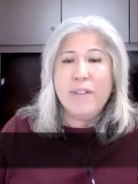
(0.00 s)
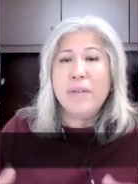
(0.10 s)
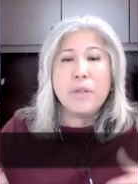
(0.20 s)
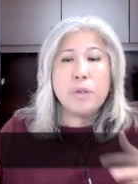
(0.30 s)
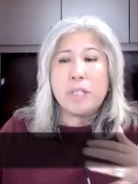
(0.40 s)

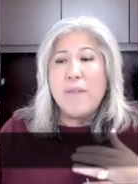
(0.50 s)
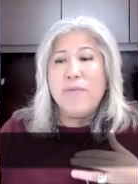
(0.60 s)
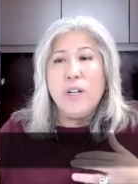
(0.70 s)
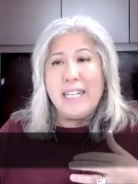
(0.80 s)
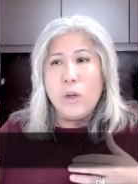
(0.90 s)
if you stop
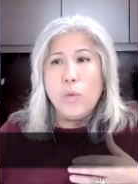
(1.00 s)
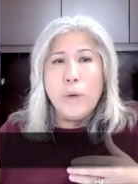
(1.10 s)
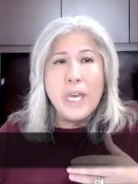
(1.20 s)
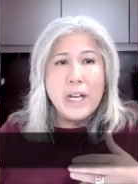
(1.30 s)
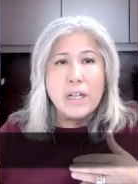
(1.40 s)
for like a
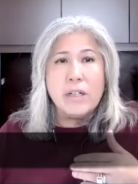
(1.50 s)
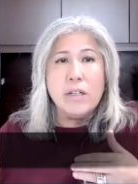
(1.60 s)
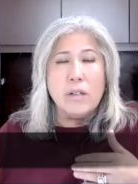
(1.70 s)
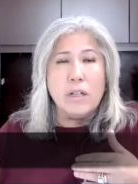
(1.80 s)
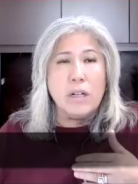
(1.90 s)
week
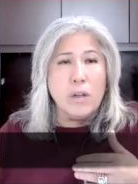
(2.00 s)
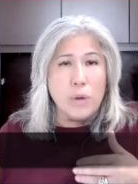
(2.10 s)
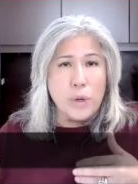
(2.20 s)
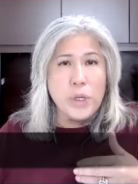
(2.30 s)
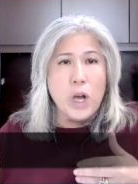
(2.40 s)
or
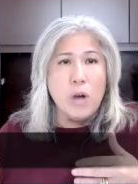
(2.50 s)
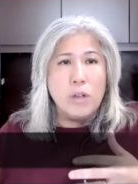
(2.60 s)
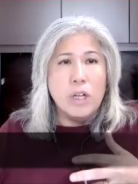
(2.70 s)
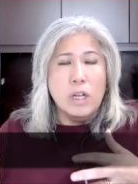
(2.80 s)
or so,